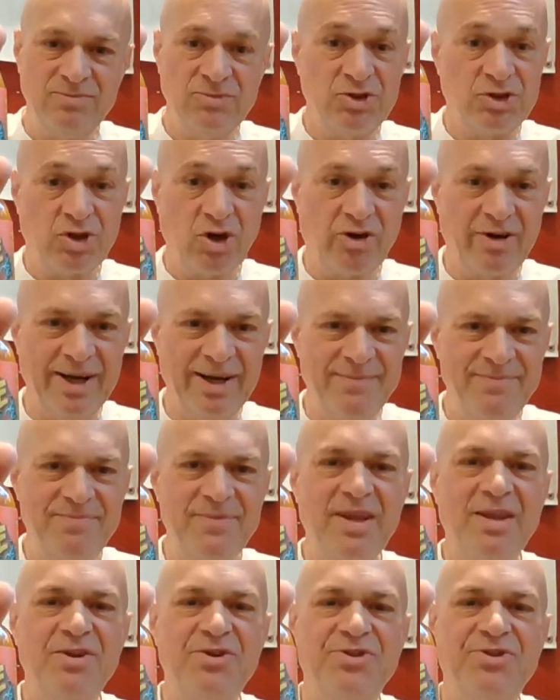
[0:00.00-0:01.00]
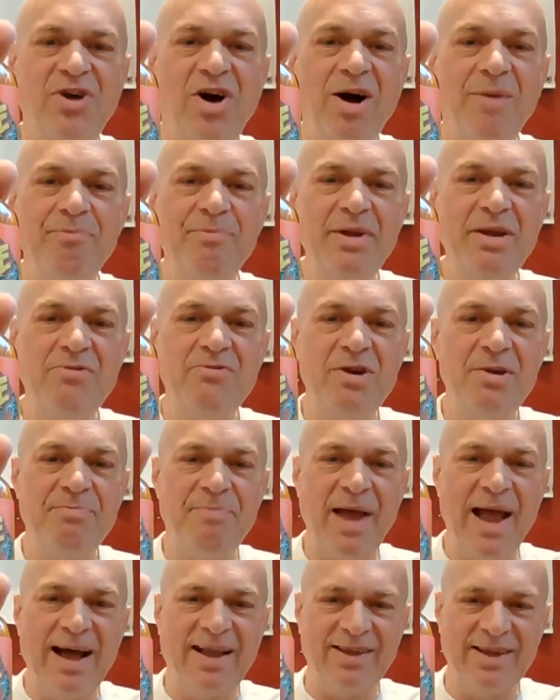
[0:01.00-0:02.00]
Sorry, zombie
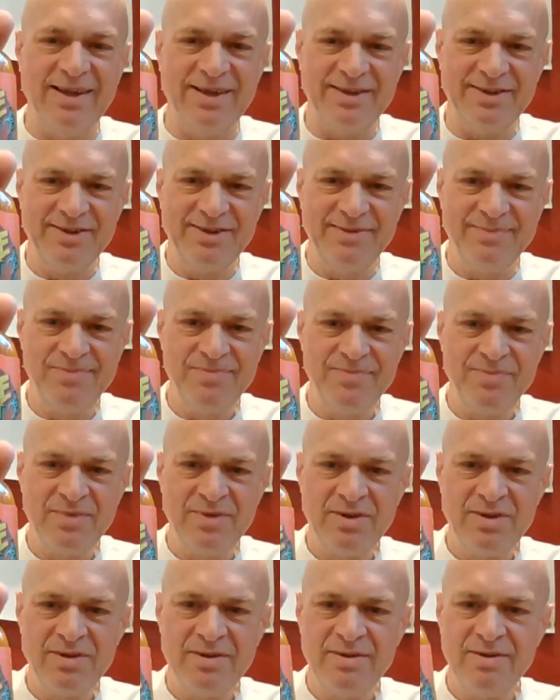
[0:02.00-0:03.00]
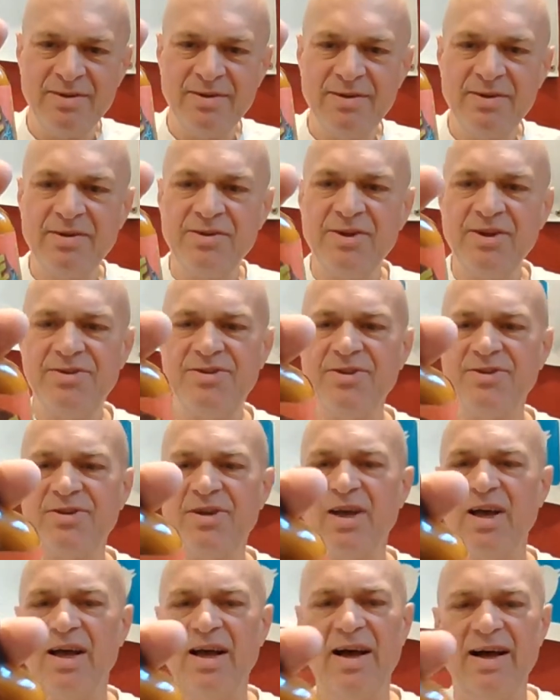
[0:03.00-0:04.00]
repellent. This is
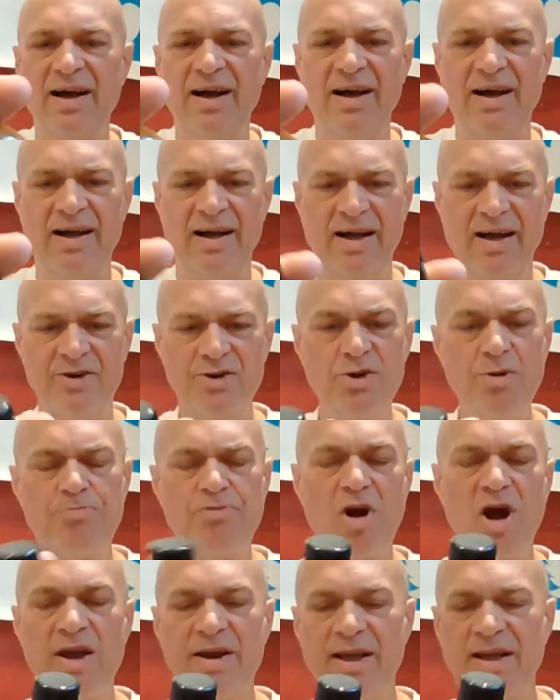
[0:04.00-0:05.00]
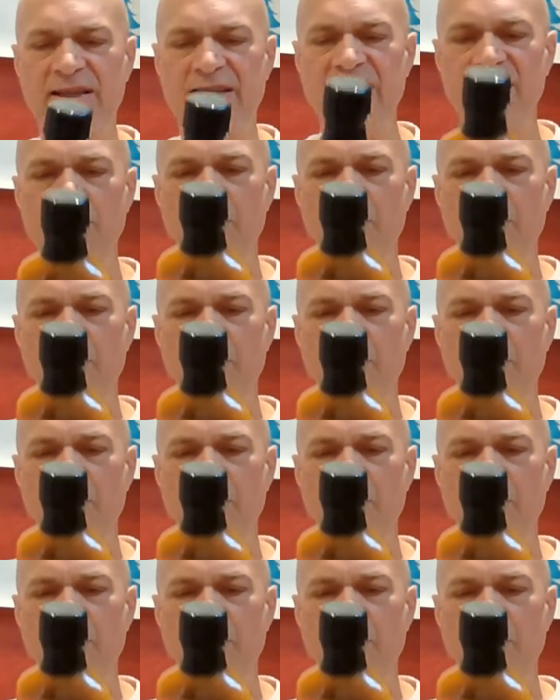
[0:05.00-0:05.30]
a new product that